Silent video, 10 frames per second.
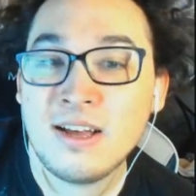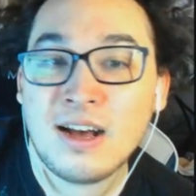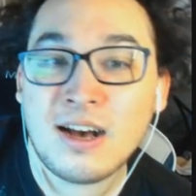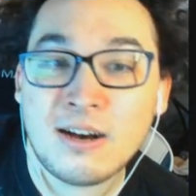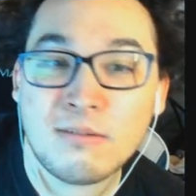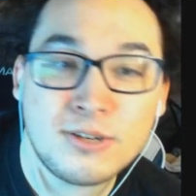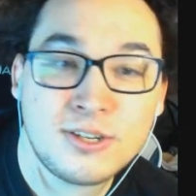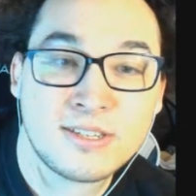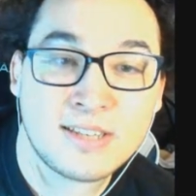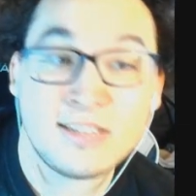um, which
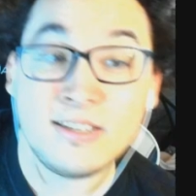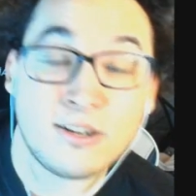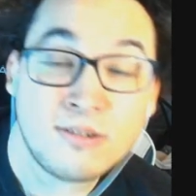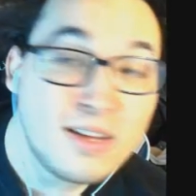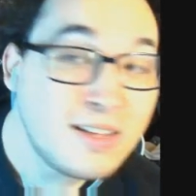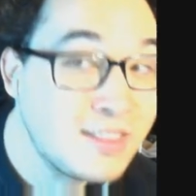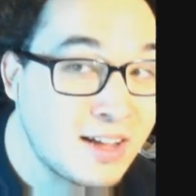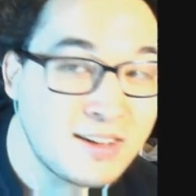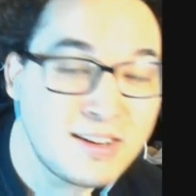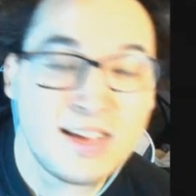is like, you know,
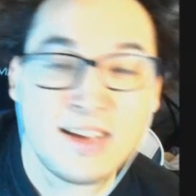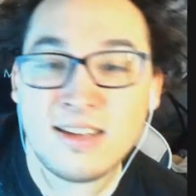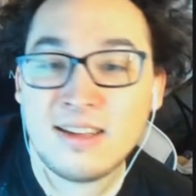not a,